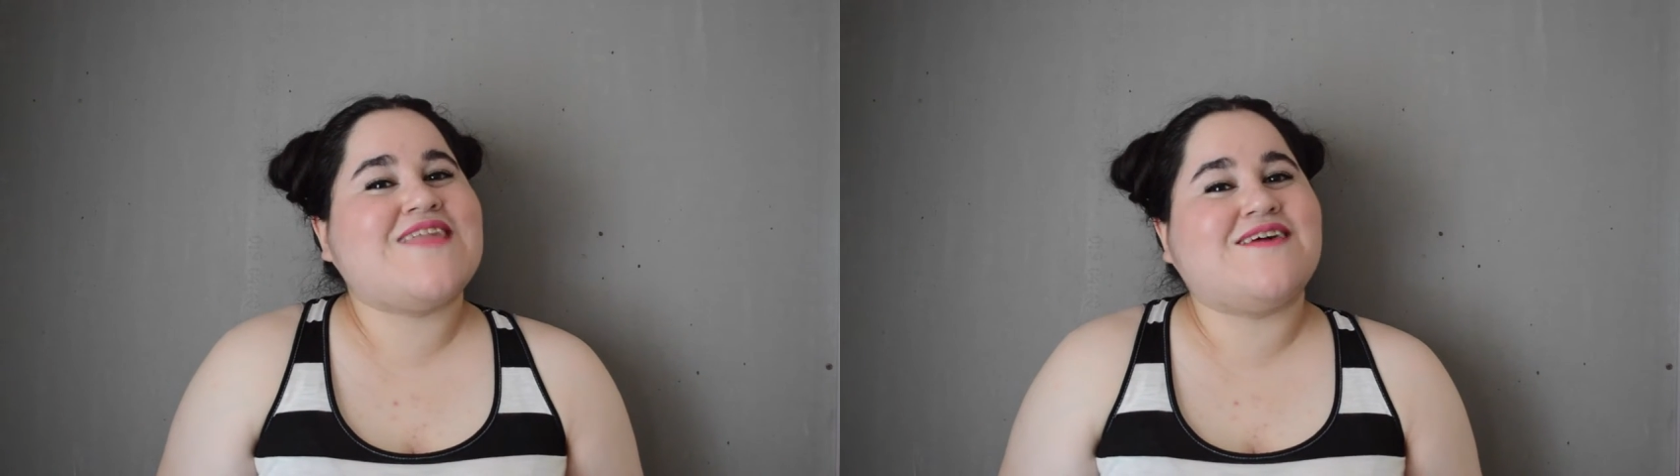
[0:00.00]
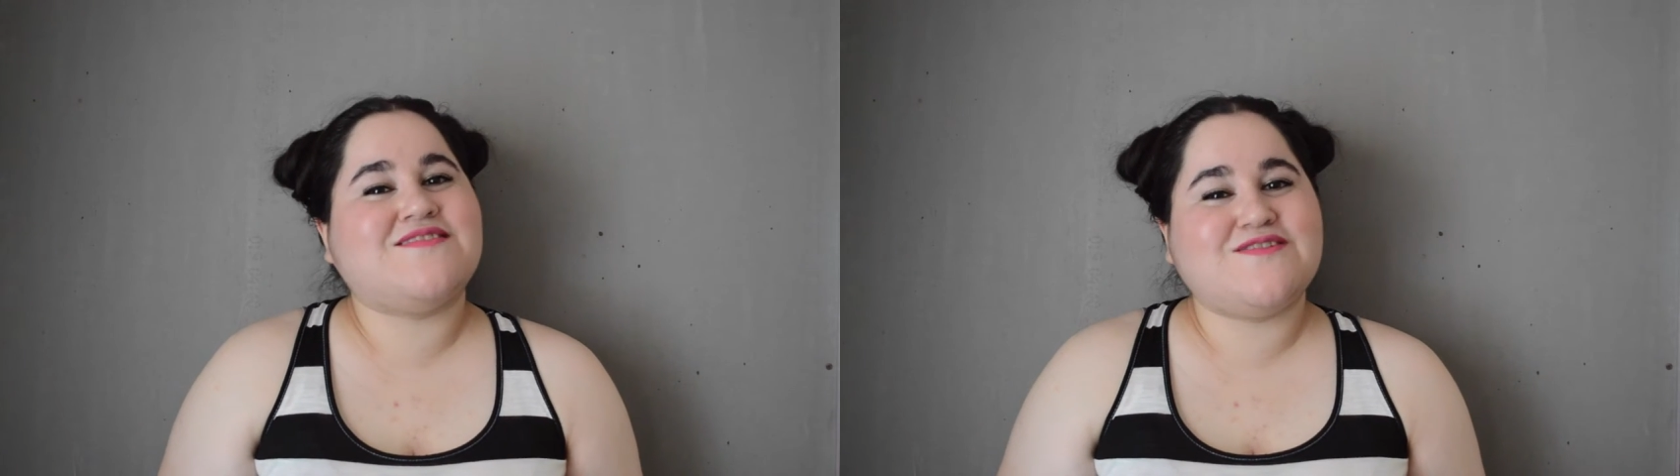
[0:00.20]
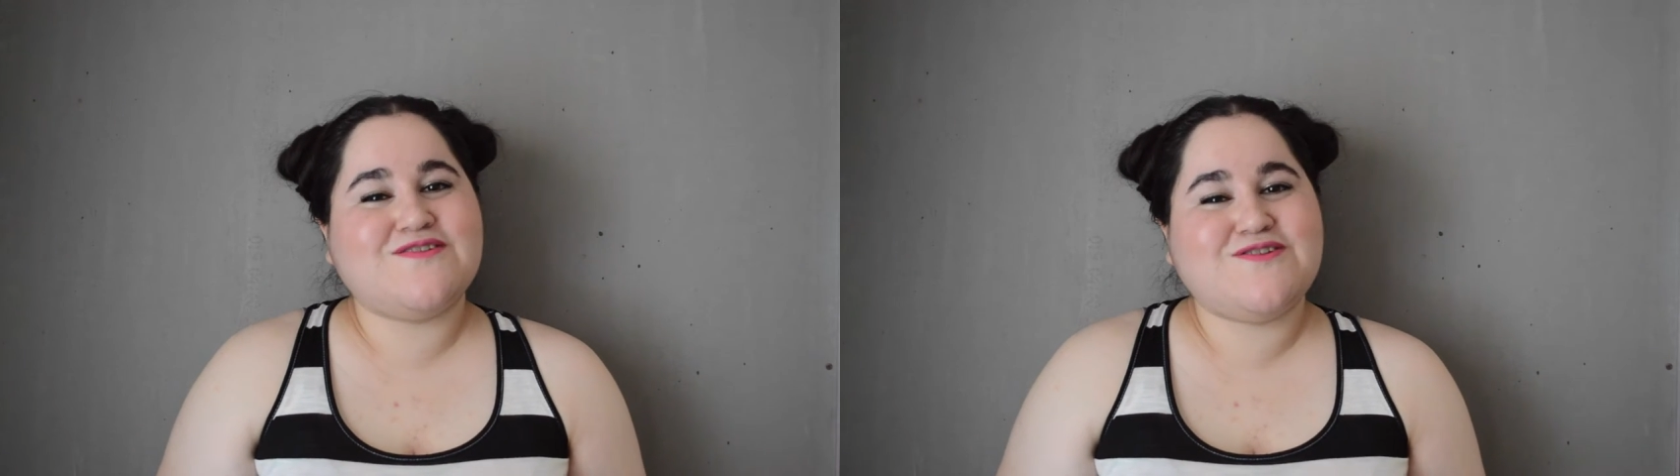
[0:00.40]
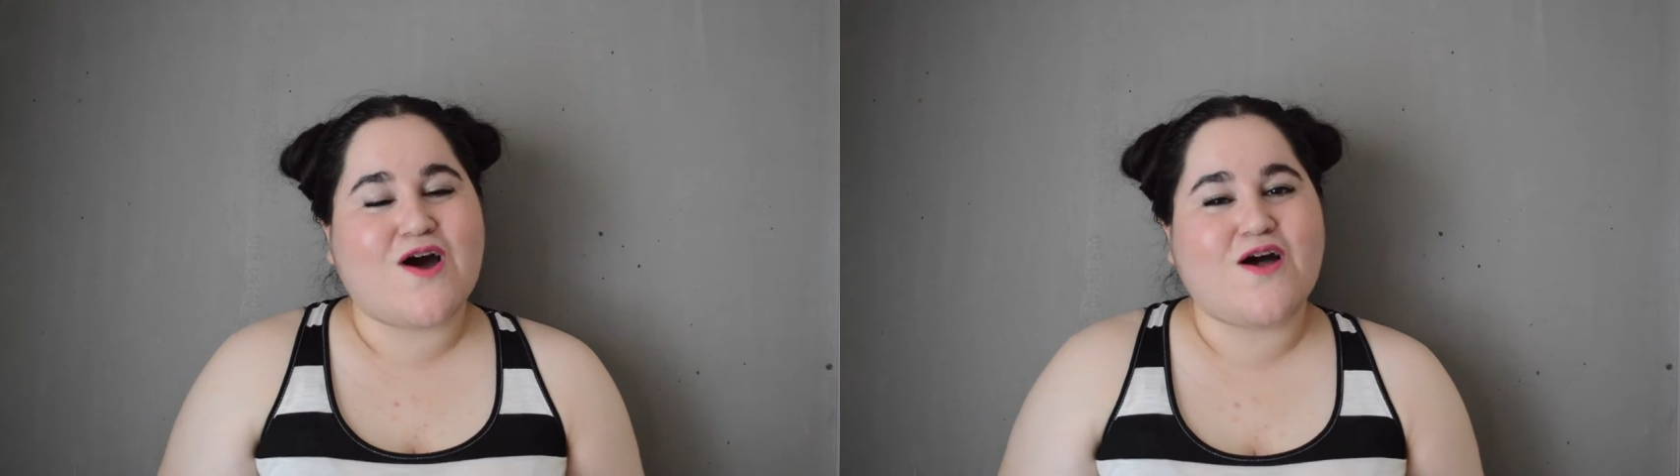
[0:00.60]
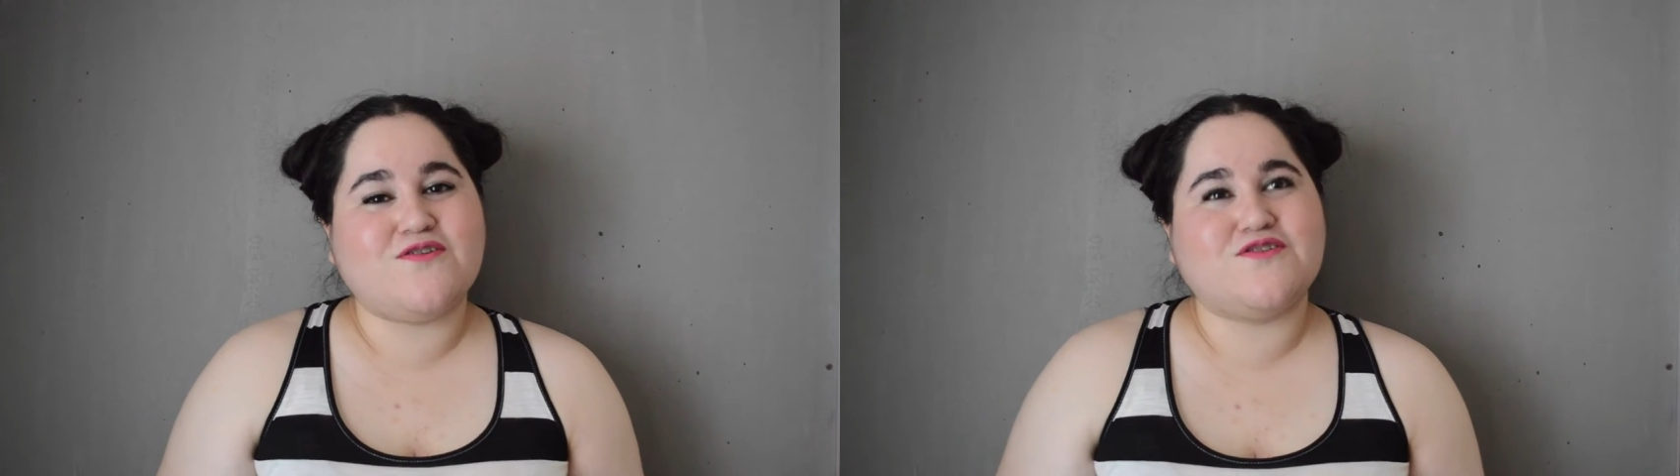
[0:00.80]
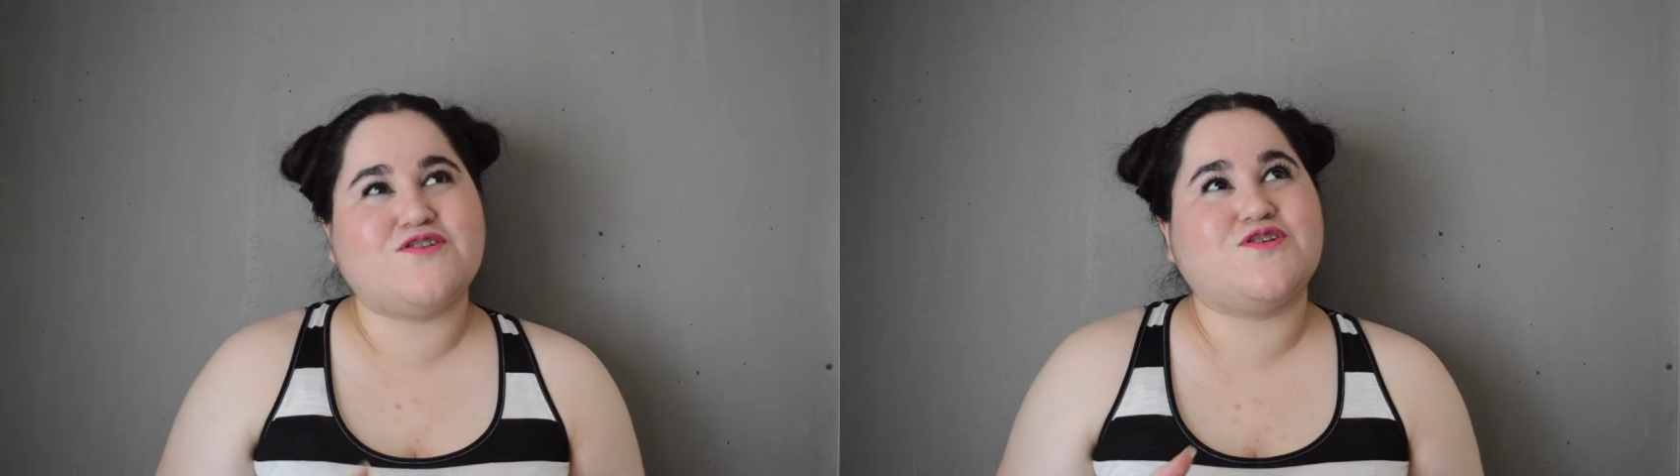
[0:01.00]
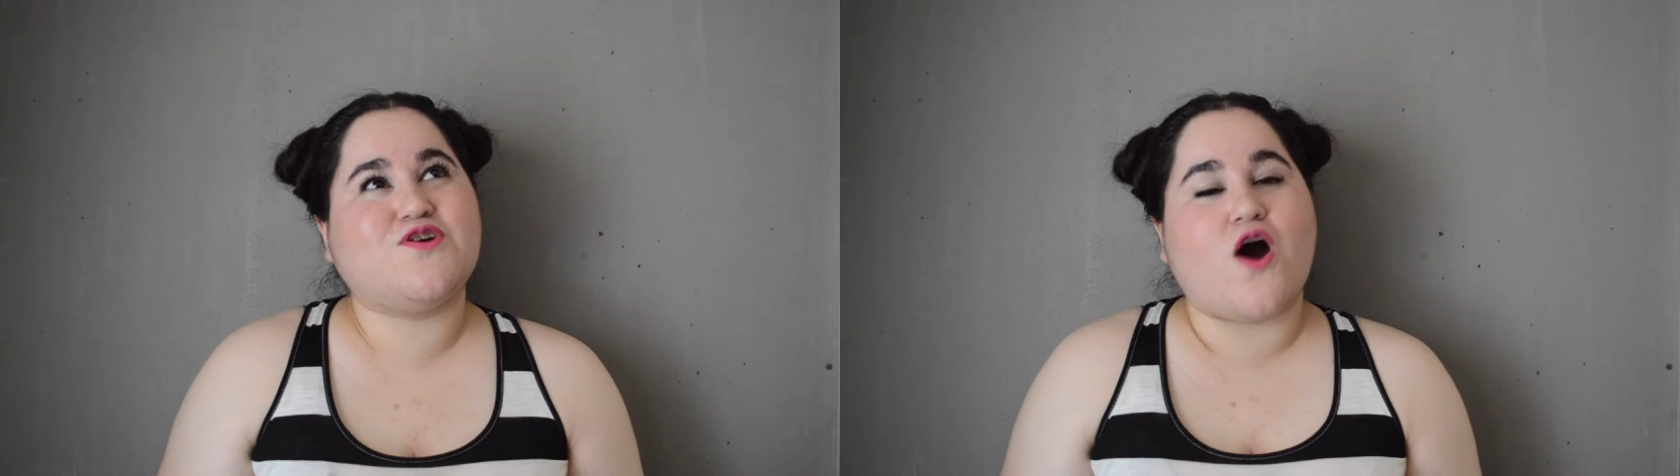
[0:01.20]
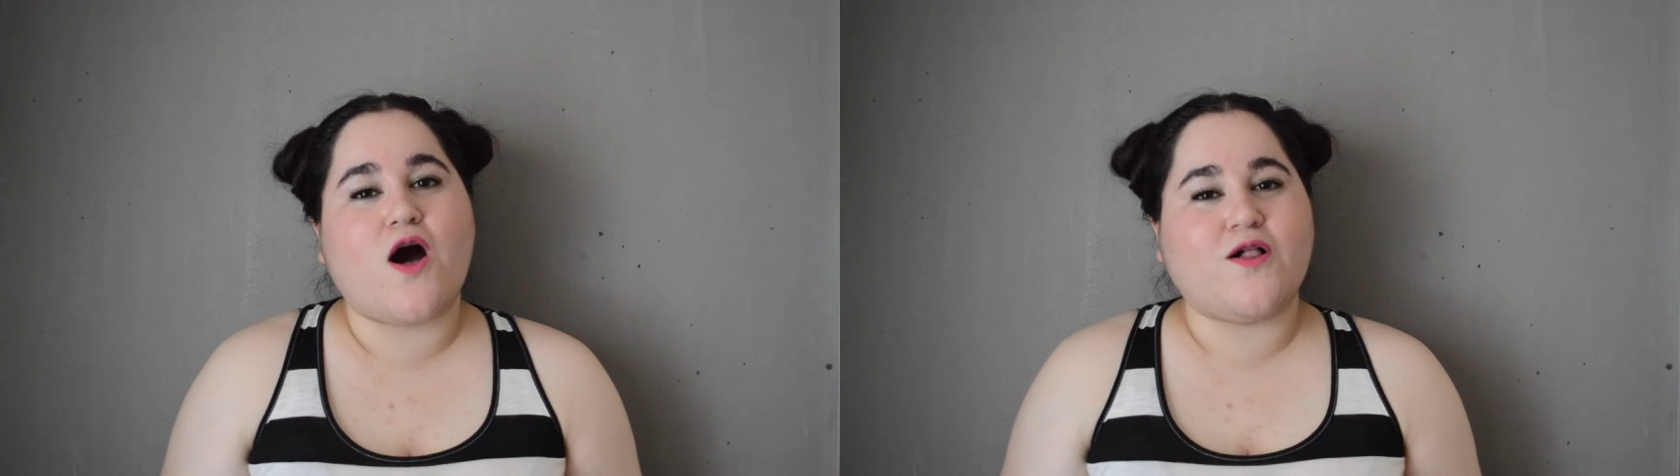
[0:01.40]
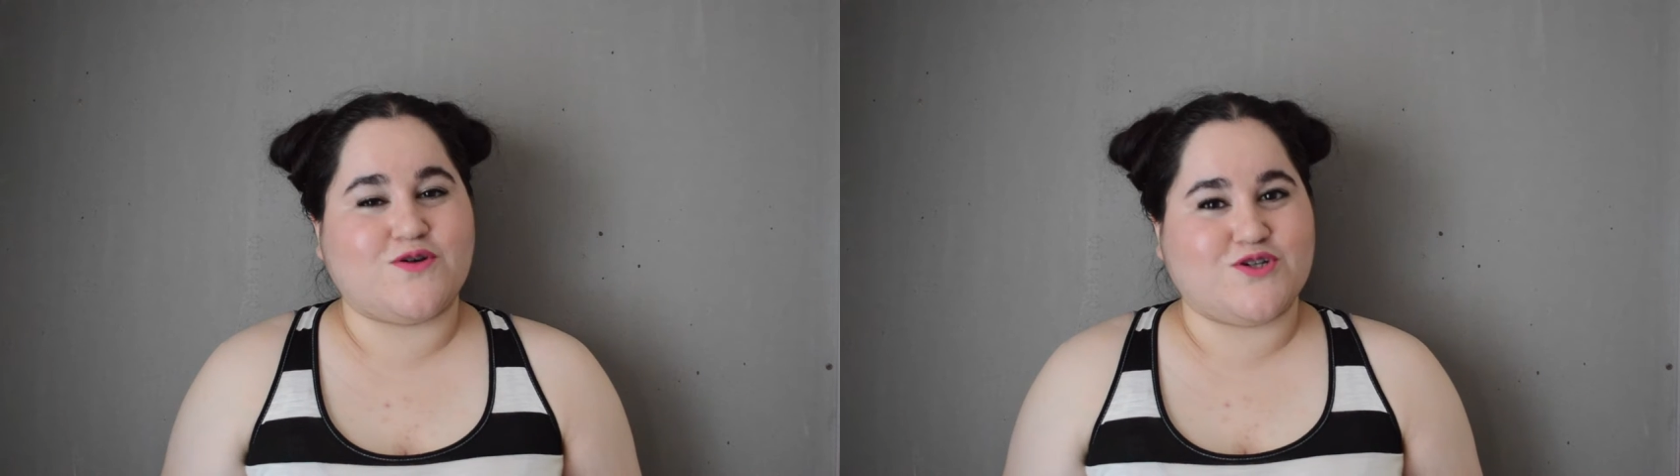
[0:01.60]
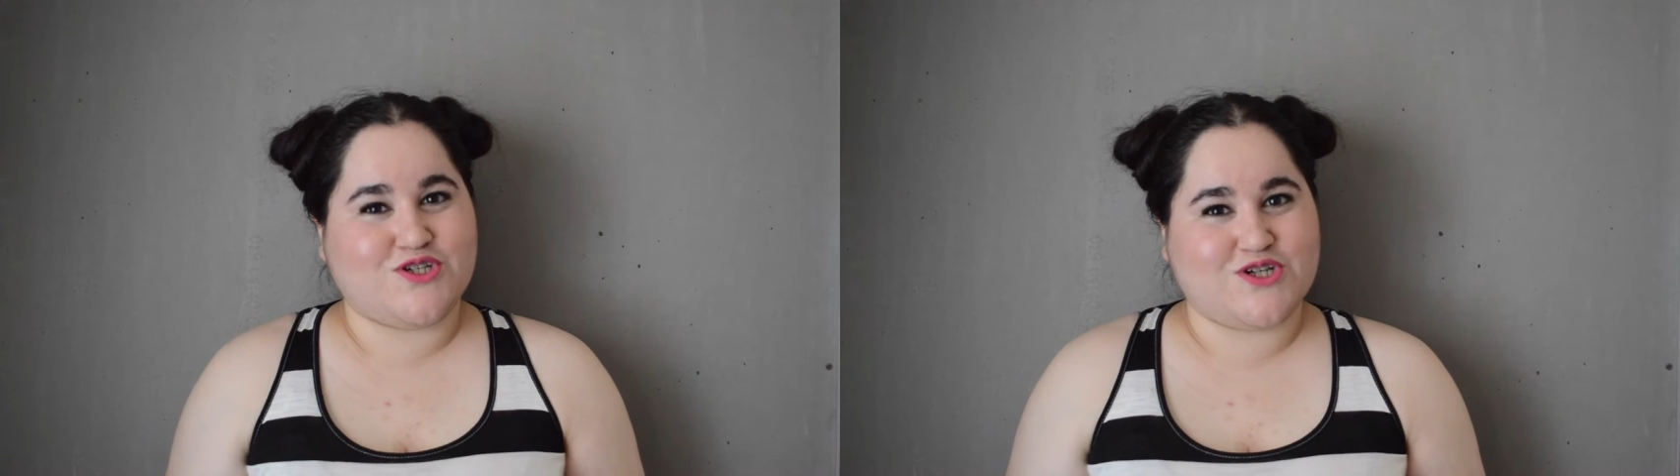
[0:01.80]
thousand dollar
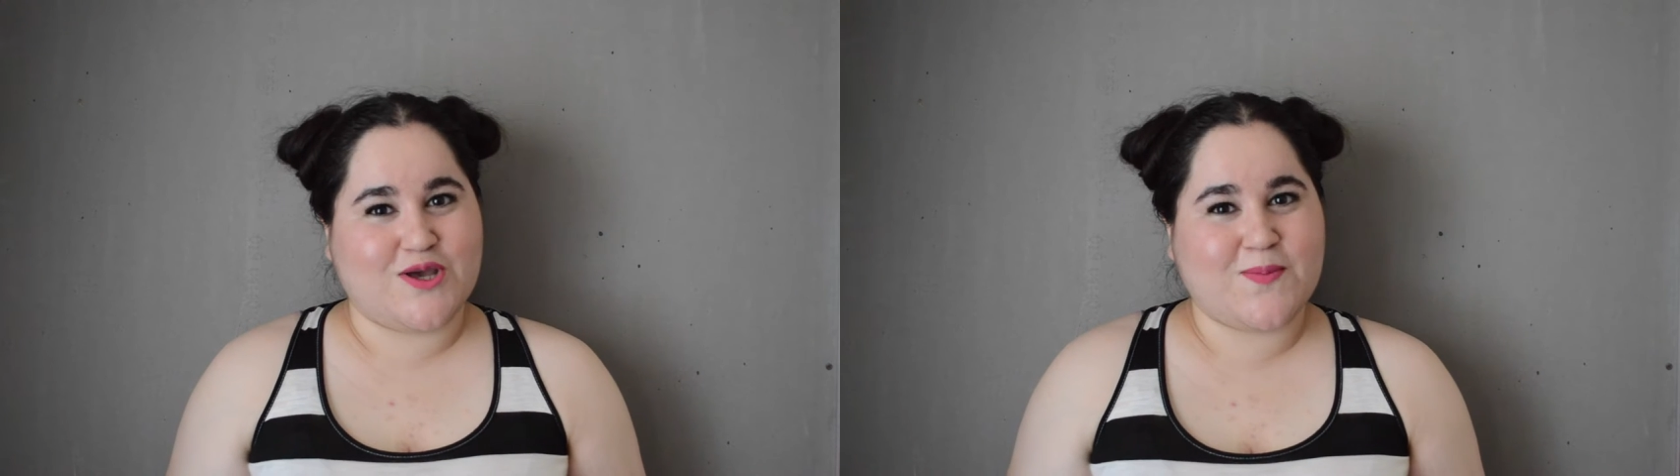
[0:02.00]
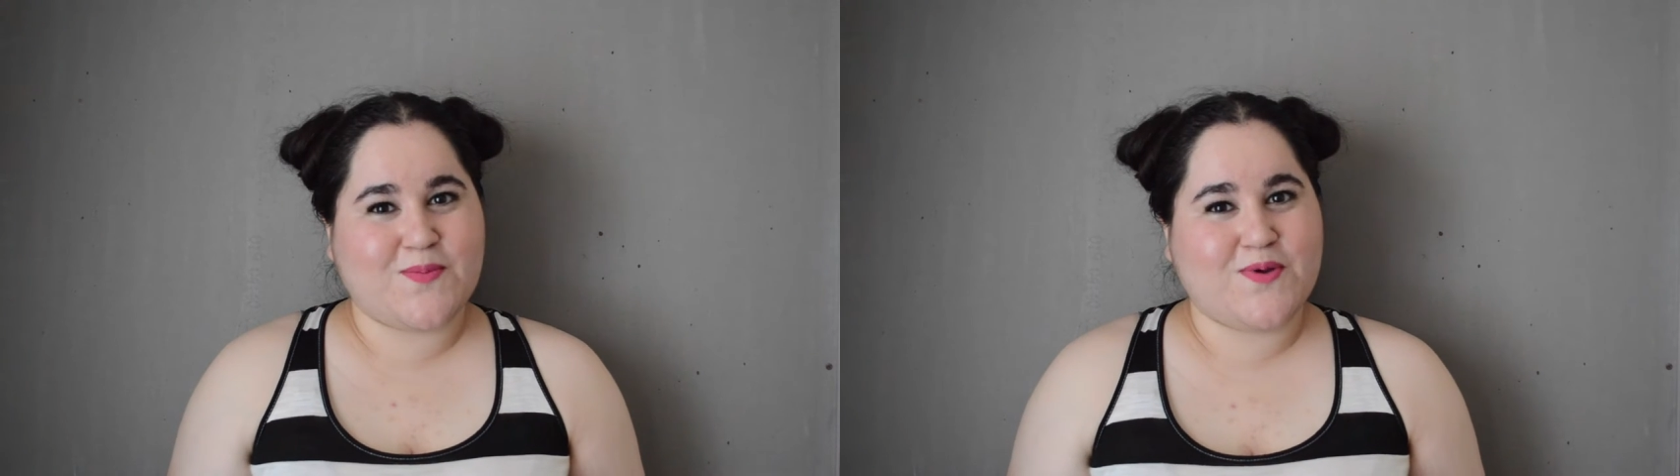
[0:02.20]
scholarship,